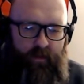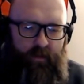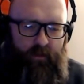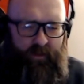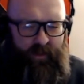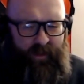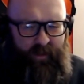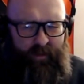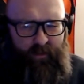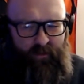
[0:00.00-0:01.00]
It was like,
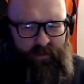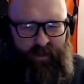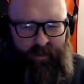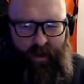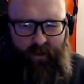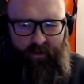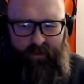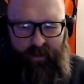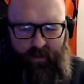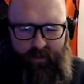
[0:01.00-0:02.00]
was it
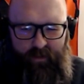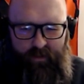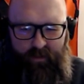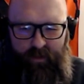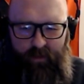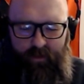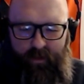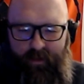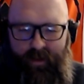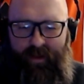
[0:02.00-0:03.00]
counterintelligence or something
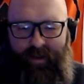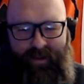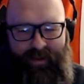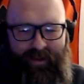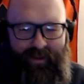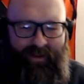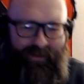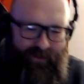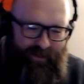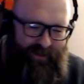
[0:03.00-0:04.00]
like that? It
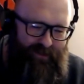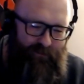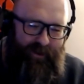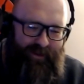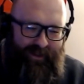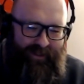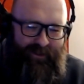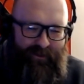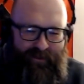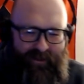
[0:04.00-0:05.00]
was just weird to get
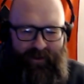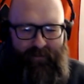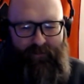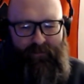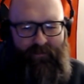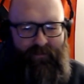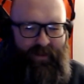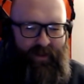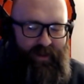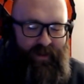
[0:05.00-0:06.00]
those.
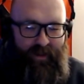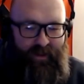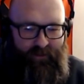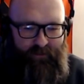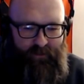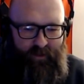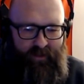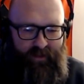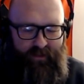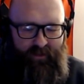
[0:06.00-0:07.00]
It was weird to
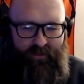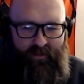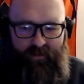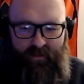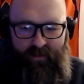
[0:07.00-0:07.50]
get those